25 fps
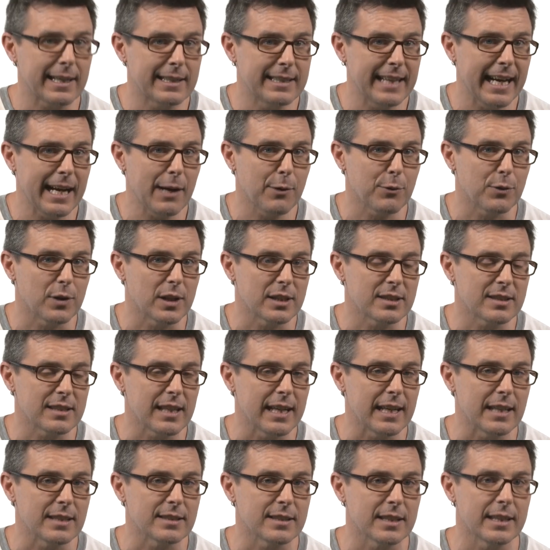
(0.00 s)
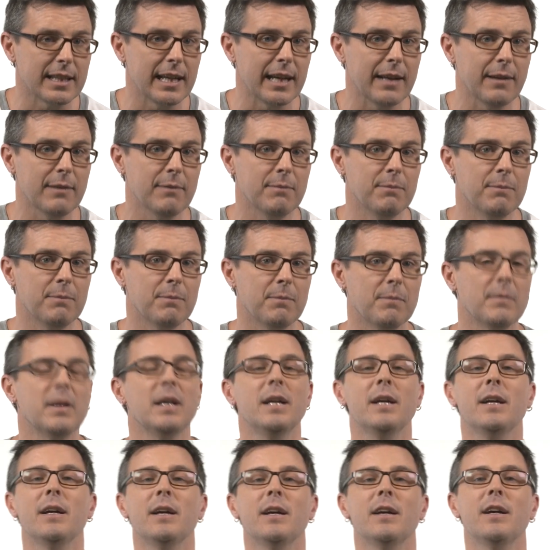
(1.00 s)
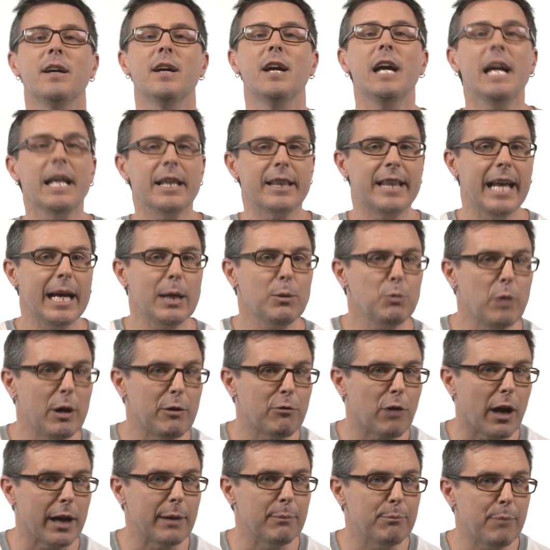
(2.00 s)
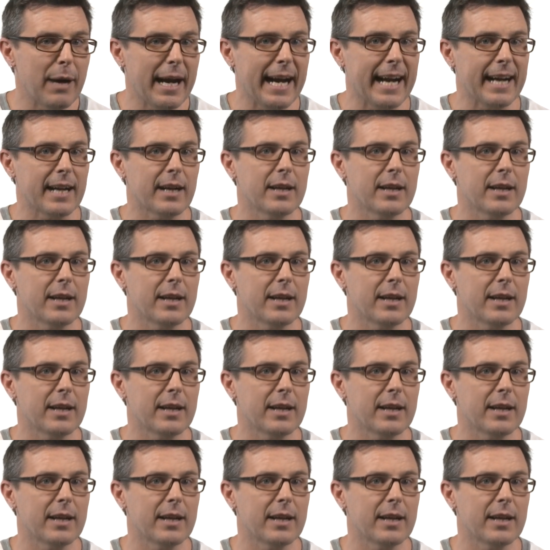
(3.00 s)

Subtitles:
down the stairs again. Then we run back